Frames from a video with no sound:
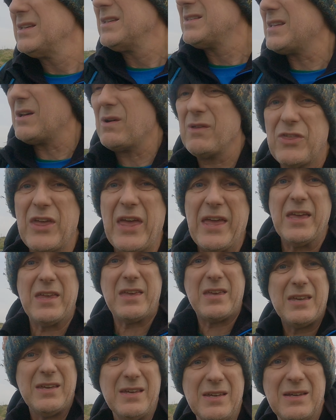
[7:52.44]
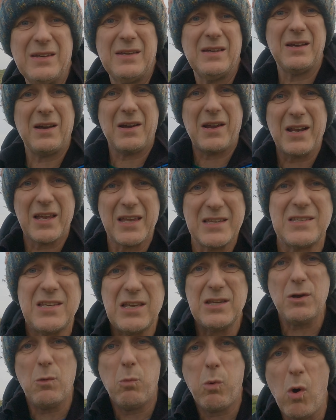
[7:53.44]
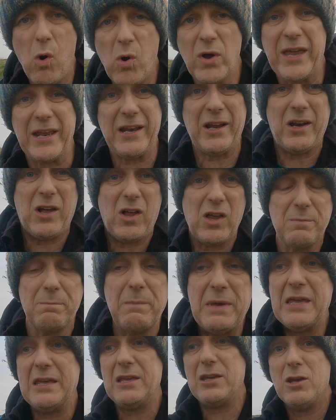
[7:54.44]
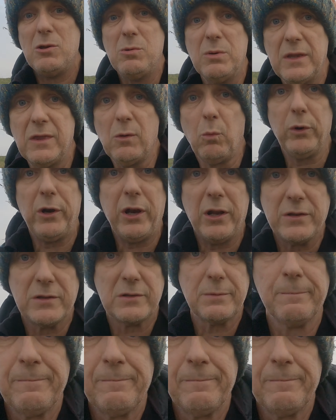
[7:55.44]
So I think I'm going to continue walking, and I'll meet you in the woodland.